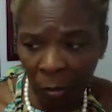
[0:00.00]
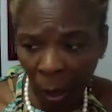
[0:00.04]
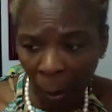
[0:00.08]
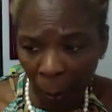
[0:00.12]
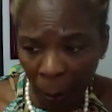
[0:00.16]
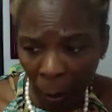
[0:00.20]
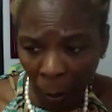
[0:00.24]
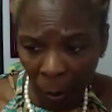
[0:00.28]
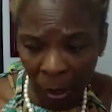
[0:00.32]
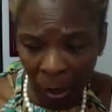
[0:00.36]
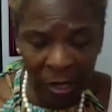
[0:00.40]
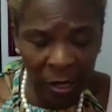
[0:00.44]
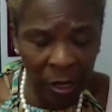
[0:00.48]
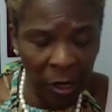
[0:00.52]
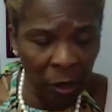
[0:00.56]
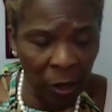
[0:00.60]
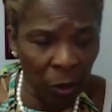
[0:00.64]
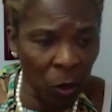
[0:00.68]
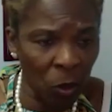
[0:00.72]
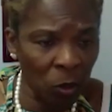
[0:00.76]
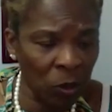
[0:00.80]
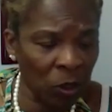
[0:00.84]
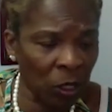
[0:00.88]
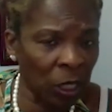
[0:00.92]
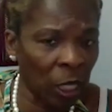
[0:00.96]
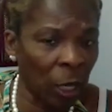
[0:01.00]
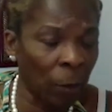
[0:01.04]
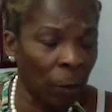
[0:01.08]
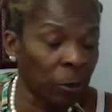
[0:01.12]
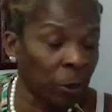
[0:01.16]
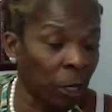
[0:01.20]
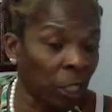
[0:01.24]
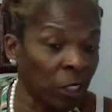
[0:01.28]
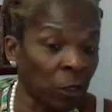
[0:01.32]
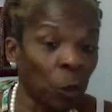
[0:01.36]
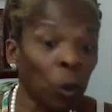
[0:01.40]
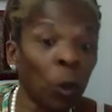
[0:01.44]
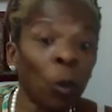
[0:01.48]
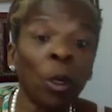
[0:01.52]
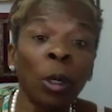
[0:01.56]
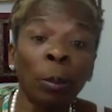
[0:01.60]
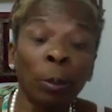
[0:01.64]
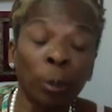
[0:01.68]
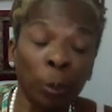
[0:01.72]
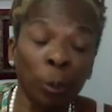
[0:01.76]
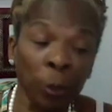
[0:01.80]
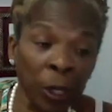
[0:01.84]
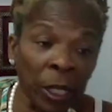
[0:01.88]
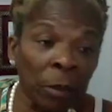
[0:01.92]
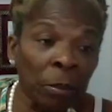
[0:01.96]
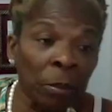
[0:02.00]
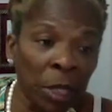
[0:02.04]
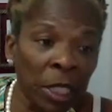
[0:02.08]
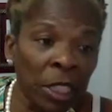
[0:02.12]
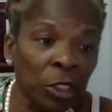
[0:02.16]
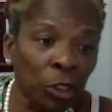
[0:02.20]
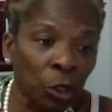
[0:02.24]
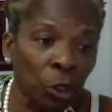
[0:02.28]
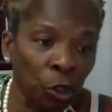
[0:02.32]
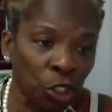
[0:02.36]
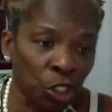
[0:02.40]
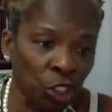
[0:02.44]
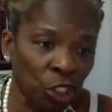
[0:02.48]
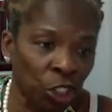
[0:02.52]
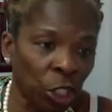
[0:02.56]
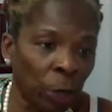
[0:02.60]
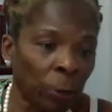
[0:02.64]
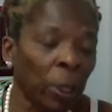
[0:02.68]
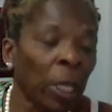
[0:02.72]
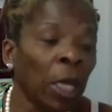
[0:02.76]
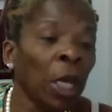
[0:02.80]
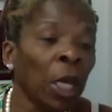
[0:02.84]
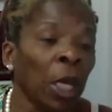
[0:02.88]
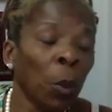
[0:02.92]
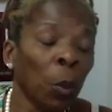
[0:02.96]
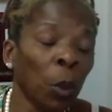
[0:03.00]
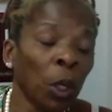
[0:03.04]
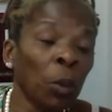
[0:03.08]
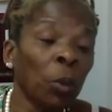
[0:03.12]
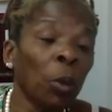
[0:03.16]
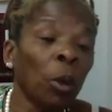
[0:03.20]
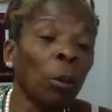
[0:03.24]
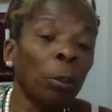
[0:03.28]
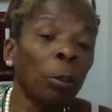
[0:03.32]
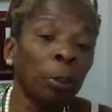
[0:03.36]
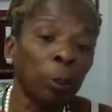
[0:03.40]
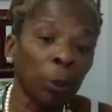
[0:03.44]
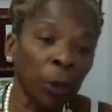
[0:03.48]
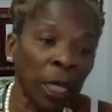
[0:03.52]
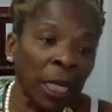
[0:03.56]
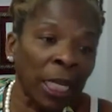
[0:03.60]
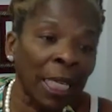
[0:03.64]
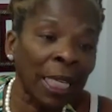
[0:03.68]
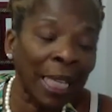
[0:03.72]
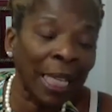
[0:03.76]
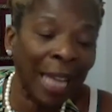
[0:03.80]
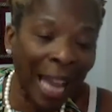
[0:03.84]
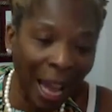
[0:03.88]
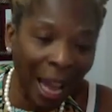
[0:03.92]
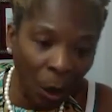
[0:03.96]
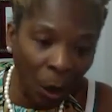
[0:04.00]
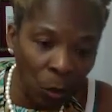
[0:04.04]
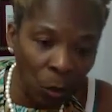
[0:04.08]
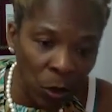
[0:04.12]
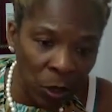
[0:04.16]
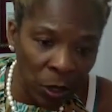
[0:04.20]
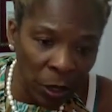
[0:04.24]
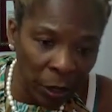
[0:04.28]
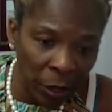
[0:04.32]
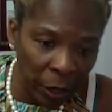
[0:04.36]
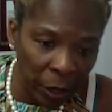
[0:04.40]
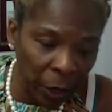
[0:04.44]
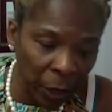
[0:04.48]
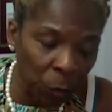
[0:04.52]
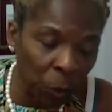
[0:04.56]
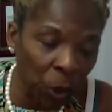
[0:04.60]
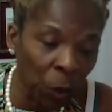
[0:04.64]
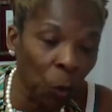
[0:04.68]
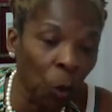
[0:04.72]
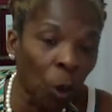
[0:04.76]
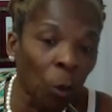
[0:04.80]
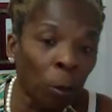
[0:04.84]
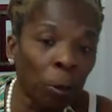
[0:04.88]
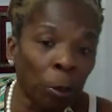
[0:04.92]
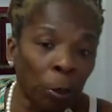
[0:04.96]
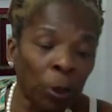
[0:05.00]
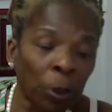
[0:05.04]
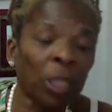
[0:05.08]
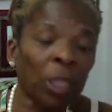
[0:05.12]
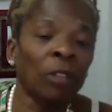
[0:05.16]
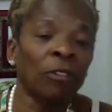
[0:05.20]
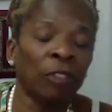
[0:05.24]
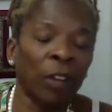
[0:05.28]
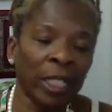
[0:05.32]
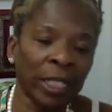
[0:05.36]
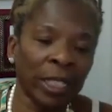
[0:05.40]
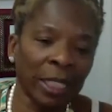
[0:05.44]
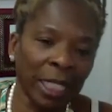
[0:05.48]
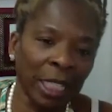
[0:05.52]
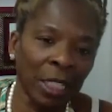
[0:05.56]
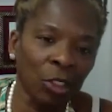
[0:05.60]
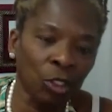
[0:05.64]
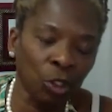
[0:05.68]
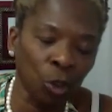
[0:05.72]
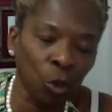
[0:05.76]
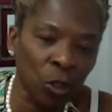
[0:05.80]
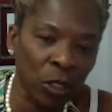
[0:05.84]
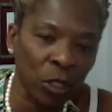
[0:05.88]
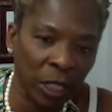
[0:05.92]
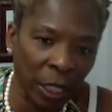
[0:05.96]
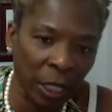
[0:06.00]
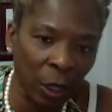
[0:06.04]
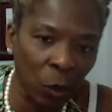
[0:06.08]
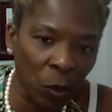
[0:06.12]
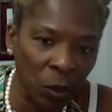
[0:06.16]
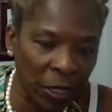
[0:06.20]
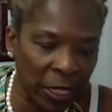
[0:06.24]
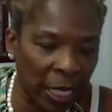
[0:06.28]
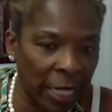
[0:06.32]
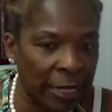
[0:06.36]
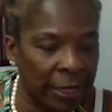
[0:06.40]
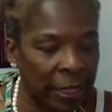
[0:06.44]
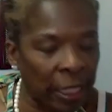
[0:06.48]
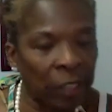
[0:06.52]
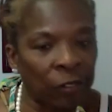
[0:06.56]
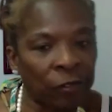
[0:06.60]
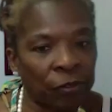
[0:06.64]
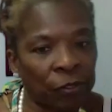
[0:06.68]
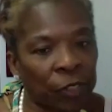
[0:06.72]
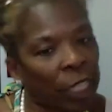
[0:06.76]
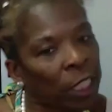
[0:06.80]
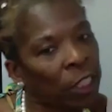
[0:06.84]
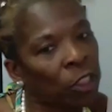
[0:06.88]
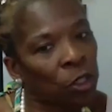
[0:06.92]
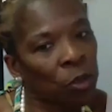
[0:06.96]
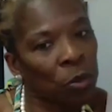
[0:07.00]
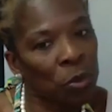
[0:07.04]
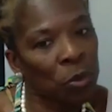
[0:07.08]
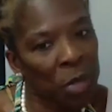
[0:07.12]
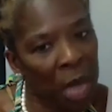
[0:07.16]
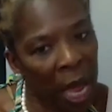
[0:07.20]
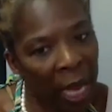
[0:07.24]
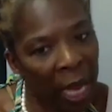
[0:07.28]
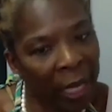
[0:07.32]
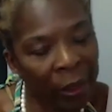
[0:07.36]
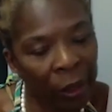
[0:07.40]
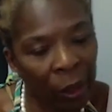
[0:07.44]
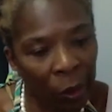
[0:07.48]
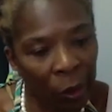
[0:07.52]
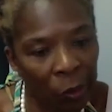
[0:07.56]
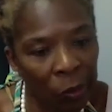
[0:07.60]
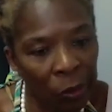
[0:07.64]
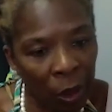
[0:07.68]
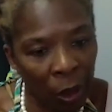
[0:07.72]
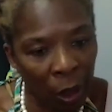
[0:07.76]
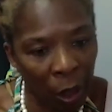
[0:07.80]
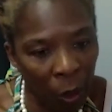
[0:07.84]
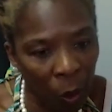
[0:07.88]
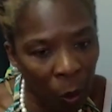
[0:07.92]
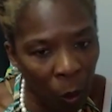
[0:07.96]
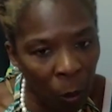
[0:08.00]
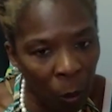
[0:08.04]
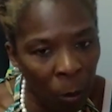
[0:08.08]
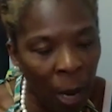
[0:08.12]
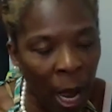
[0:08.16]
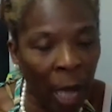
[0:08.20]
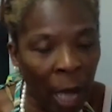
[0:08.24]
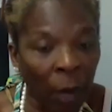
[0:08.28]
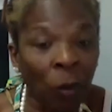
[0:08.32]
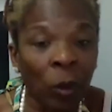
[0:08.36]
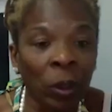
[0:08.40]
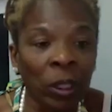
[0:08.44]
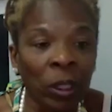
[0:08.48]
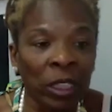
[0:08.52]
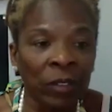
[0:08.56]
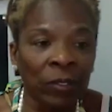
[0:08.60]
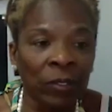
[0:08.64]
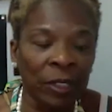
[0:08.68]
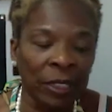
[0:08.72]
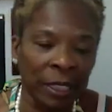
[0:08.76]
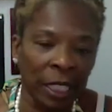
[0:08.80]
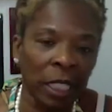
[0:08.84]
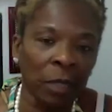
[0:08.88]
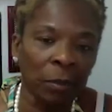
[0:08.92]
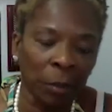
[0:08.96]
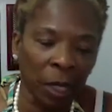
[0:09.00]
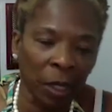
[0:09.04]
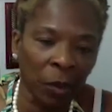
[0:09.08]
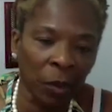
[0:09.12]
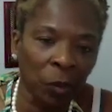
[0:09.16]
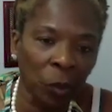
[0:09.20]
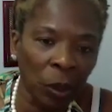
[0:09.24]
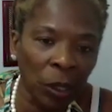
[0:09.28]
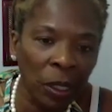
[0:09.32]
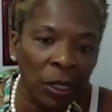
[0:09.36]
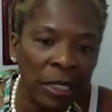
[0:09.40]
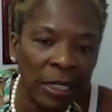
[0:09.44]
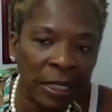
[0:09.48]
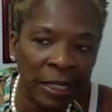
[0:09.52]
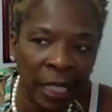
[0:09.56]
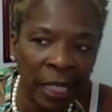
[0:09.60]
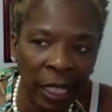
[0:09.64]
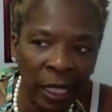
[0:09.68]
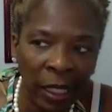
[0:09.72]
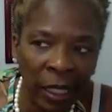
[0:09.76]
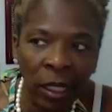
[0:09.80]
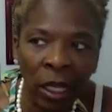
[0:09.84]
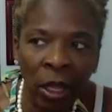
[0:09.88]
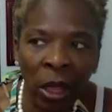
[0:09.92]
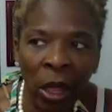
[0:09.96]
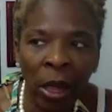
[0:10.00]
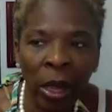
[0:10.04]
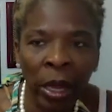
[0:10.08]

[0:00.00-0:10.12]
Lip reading: Boys and Girls Club, because we will bring mentorship, we will bring counseling, we will bring financial skill sets. If they do not own a home, I will even take my real estate